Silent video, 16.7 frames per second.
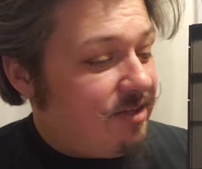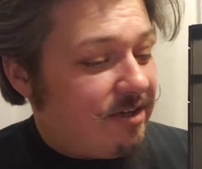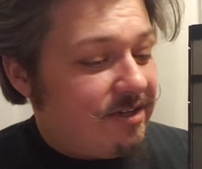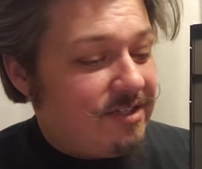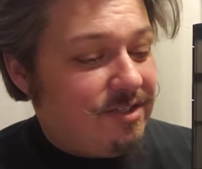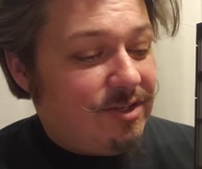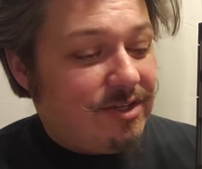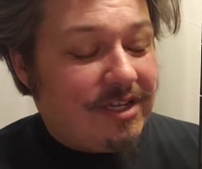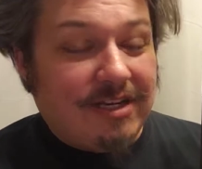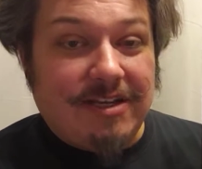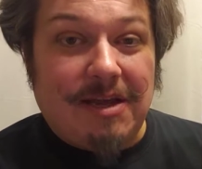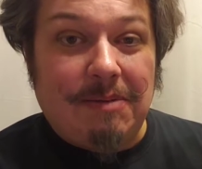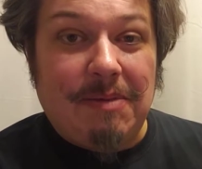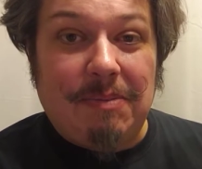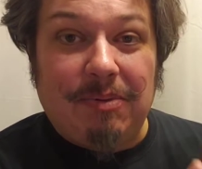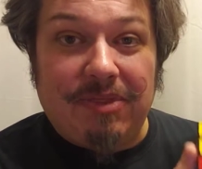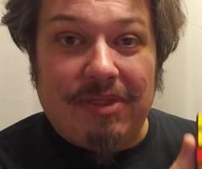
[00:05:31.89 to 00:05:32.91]
long as you can
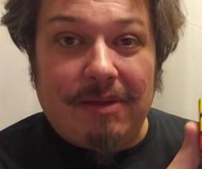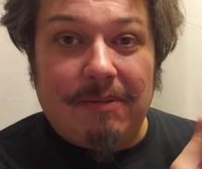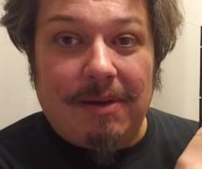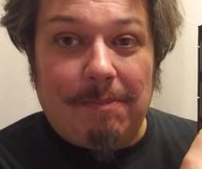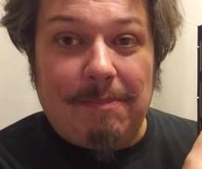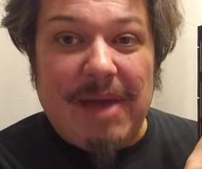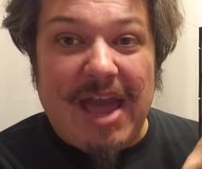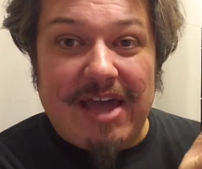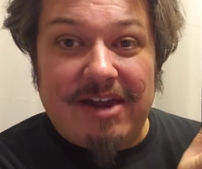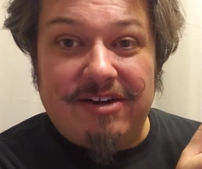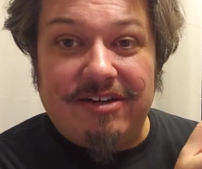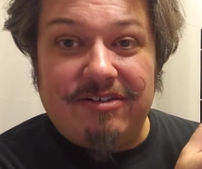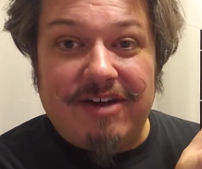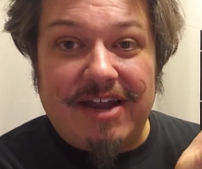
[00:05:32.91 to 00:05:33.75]
come up with a pattern,